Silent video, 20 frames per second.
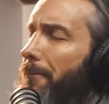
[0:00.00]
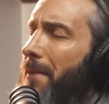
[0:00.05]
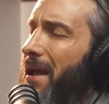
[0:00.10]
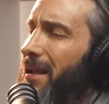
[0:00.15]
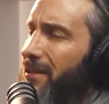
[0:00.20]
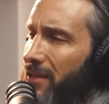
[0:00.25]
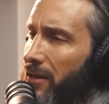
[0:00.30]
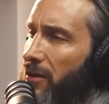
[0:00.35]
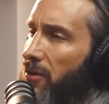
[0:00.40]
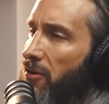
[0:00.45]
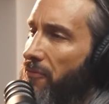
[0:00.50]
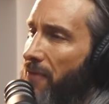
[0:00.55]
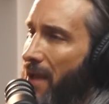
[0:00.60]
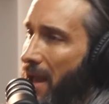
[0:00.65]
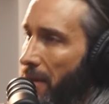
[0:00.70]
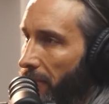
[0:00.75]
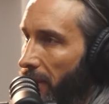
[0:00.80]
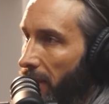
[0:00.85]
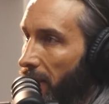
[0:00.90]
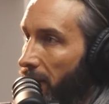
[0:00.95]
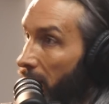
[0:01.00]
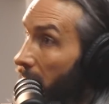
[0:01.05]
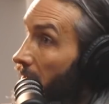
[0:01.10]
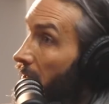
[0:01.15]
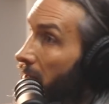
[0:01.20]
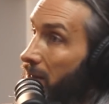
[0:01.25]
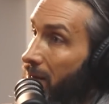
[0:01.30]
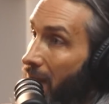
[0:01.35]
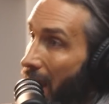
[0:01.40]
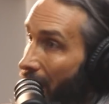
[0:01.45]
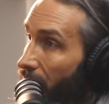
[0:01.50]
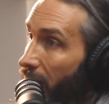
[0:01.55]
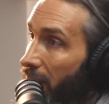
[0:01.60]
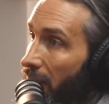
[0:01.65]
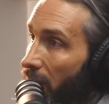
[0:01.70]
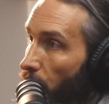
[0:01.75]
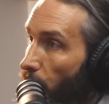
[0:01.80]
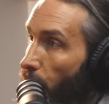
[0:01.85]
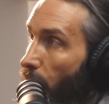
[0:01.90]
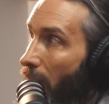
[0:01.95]
amazing to your family, never
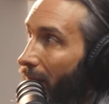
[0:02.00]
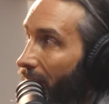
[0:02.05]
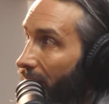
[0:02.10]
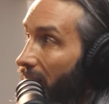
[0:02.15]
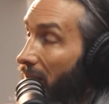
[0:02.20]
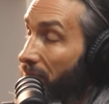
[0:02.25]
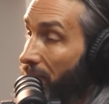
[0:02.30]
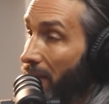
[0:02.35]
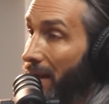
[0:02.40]
get wealthy